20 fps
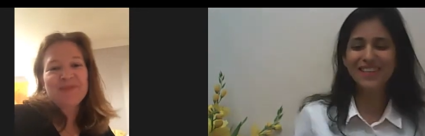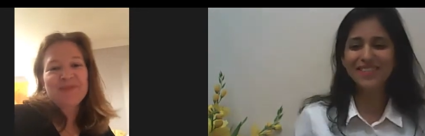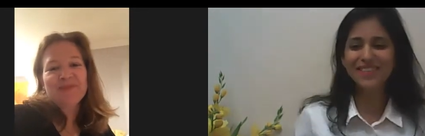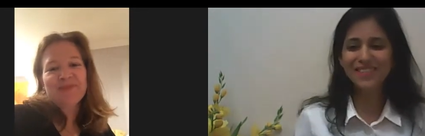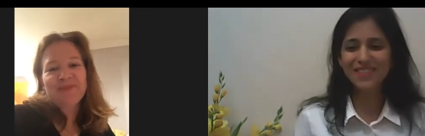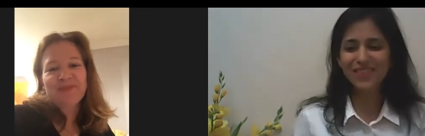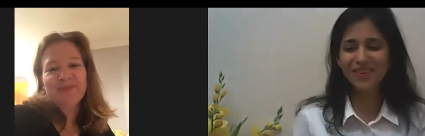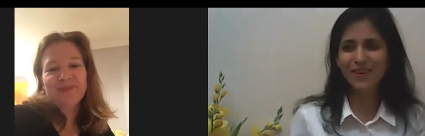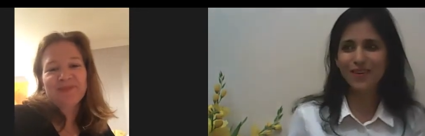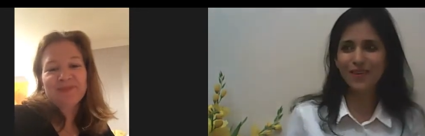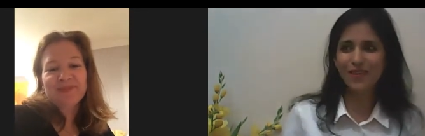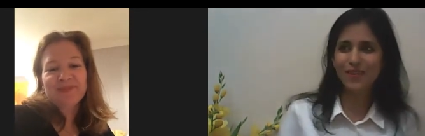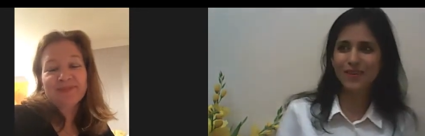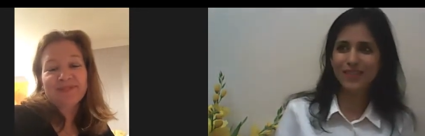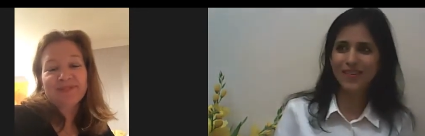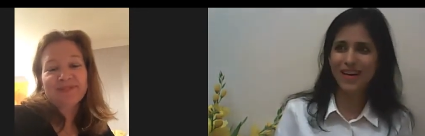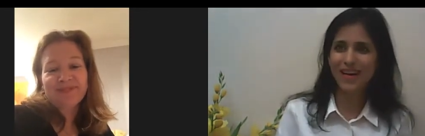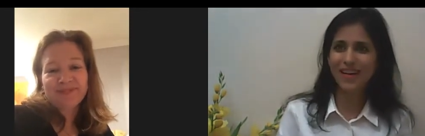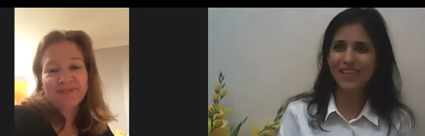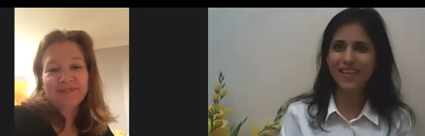Speaker 1: So
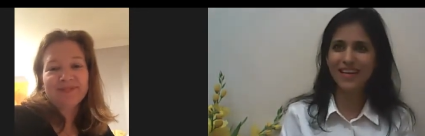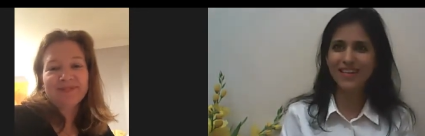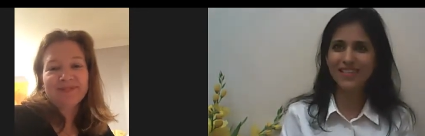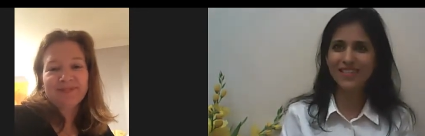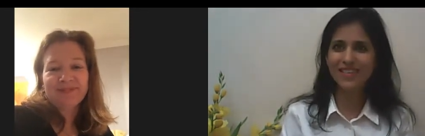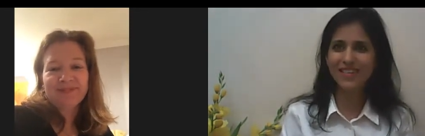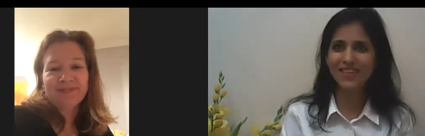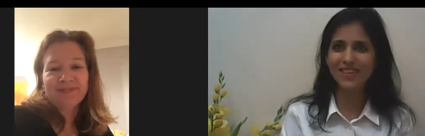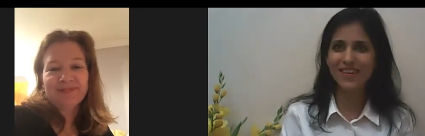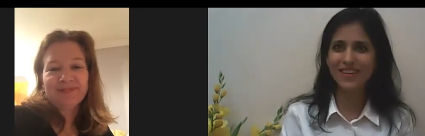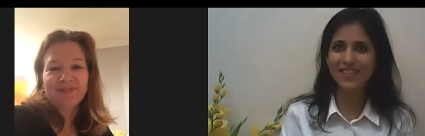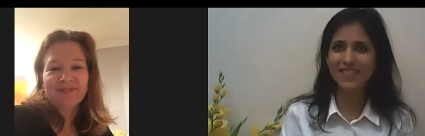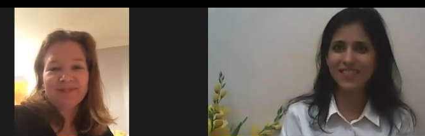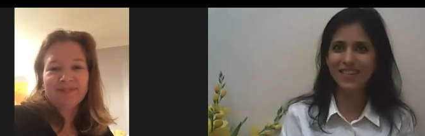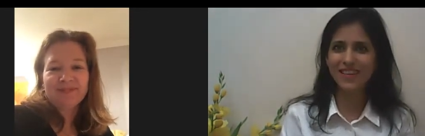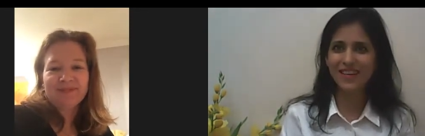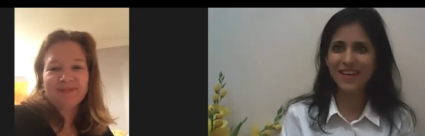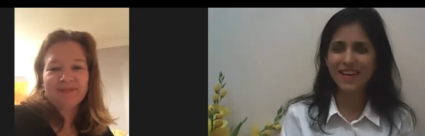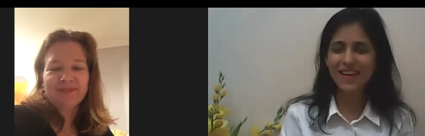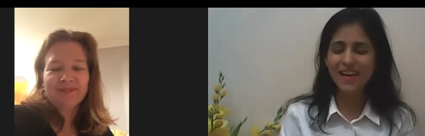yeah, that's
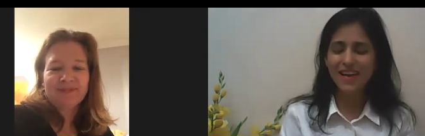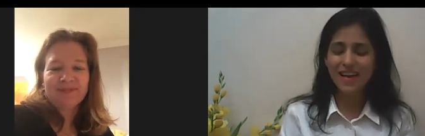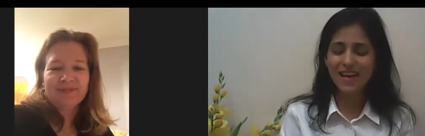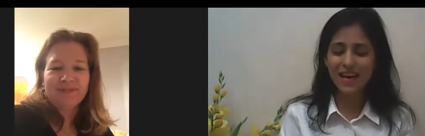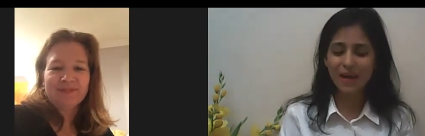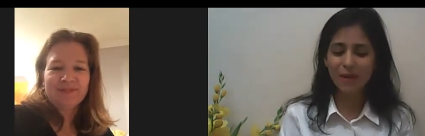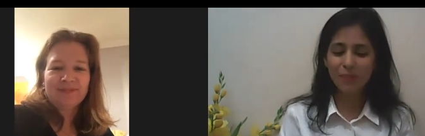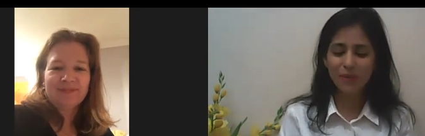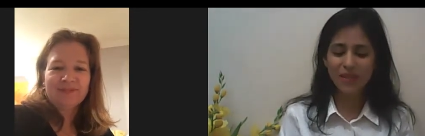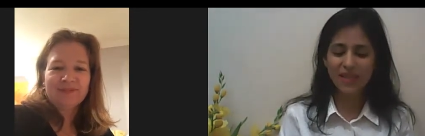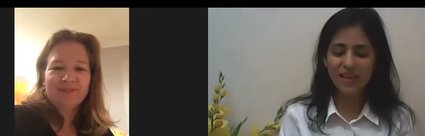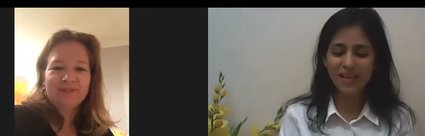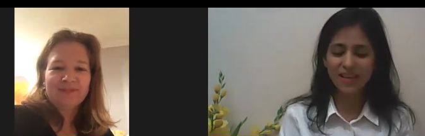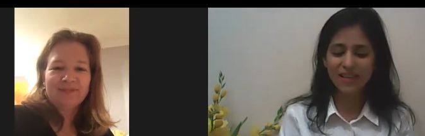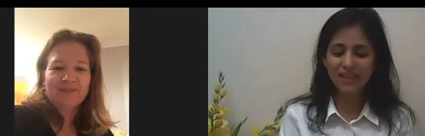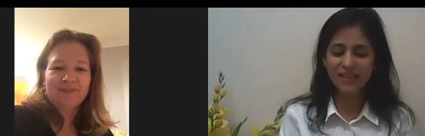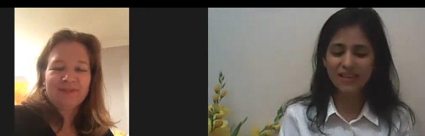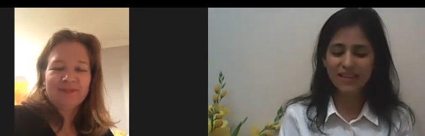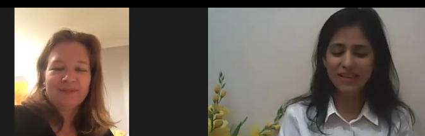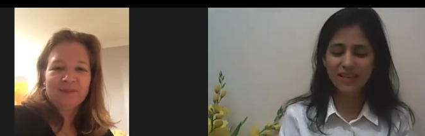interesting. And but then
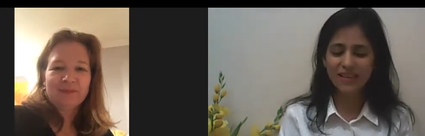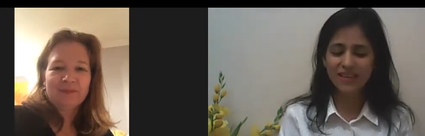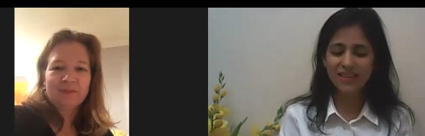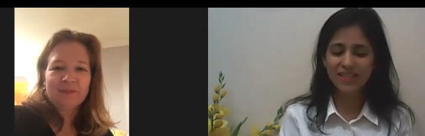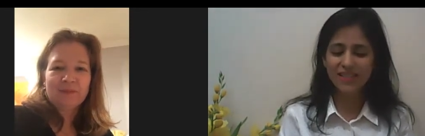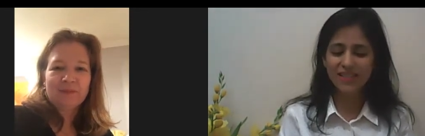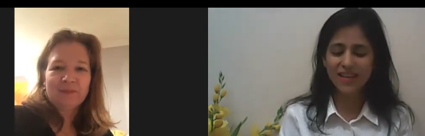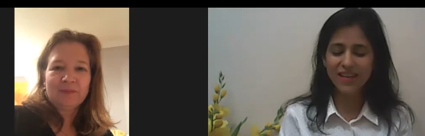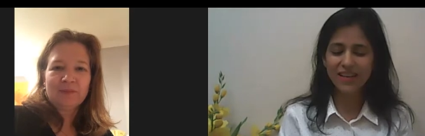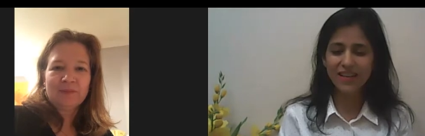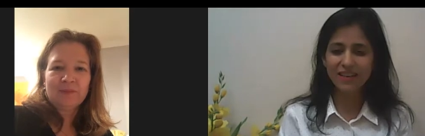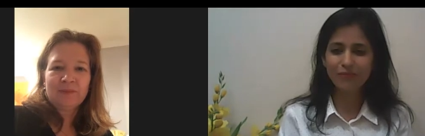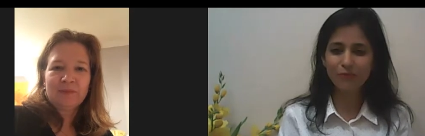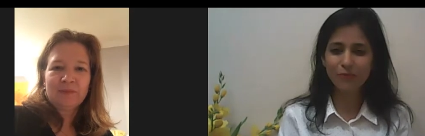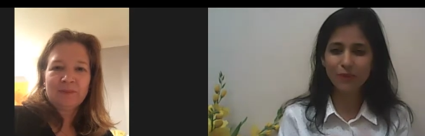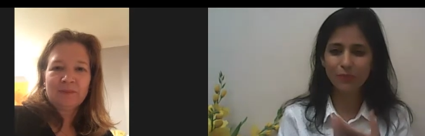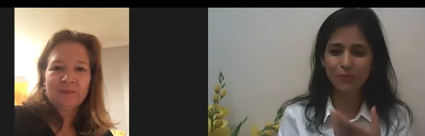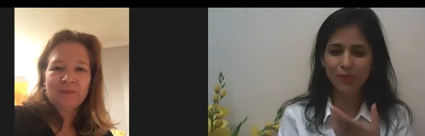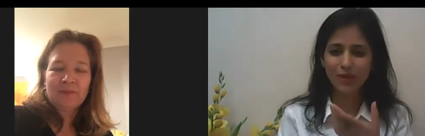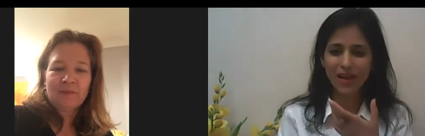the thing is, like, if
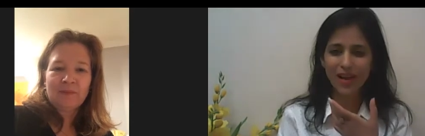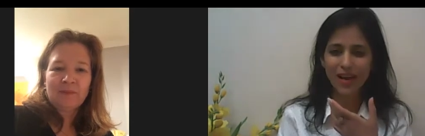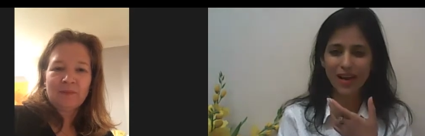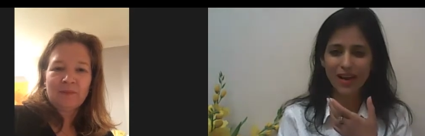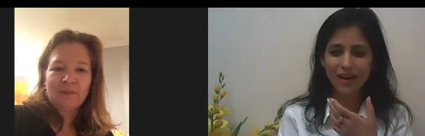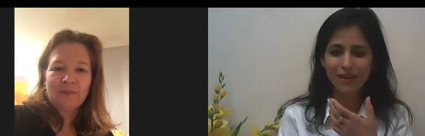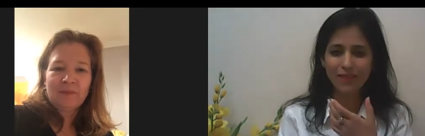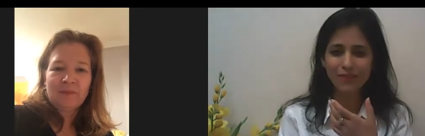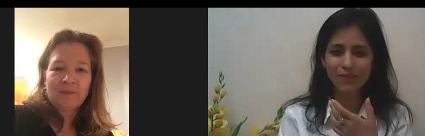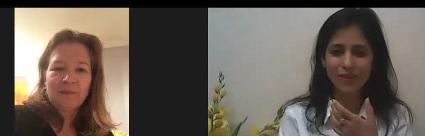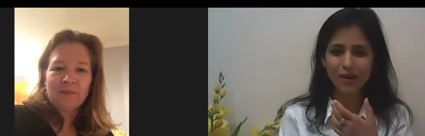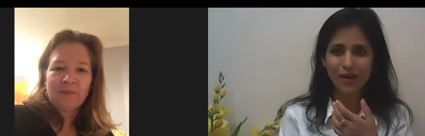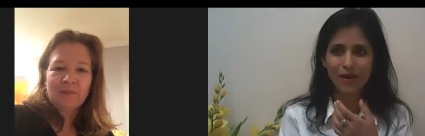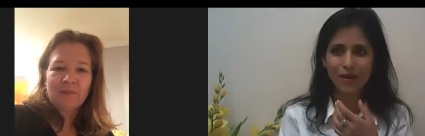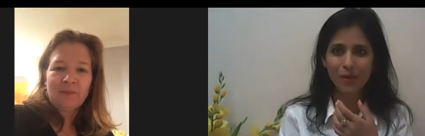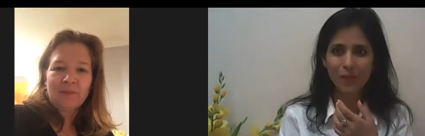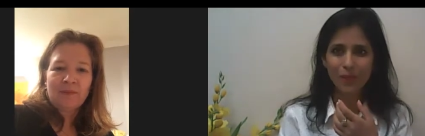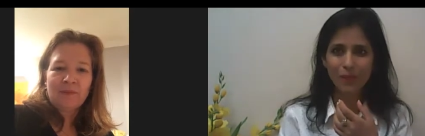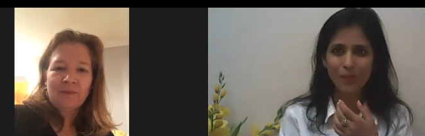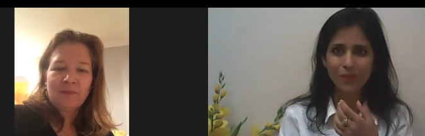people have
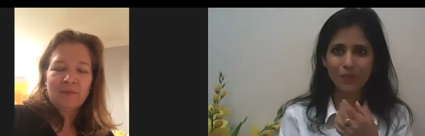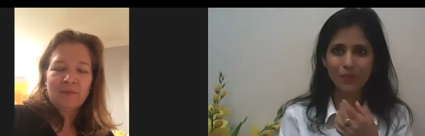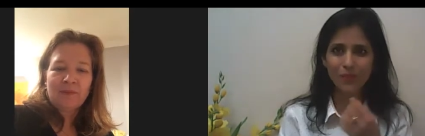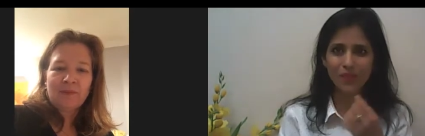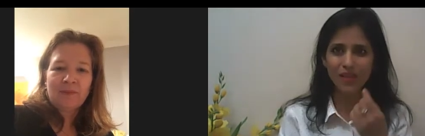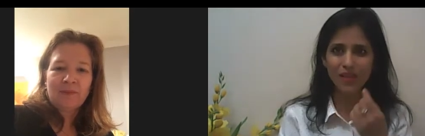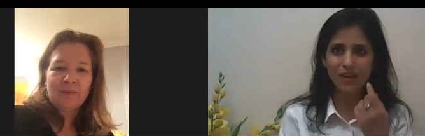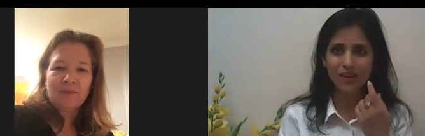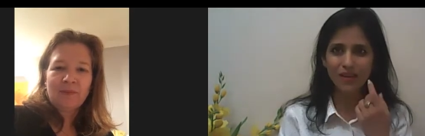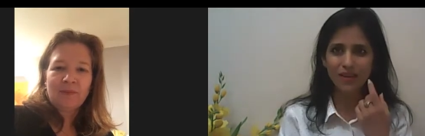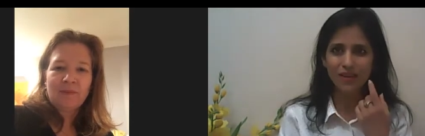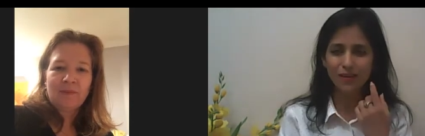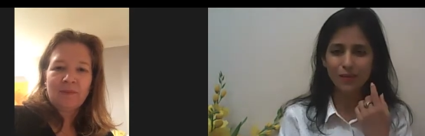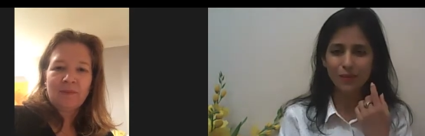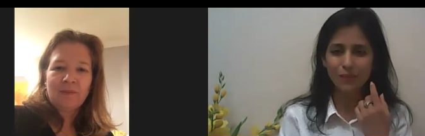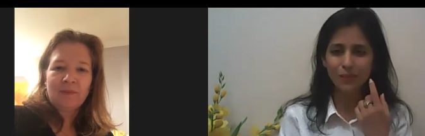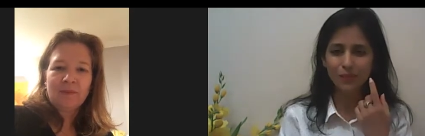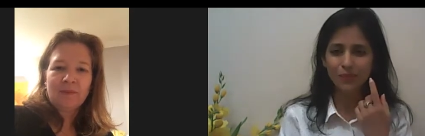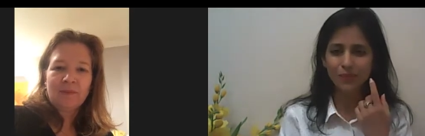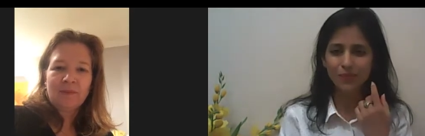uh,
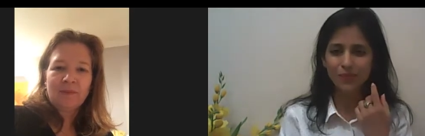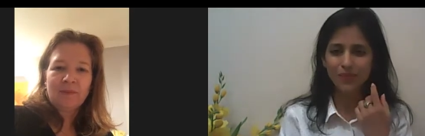um,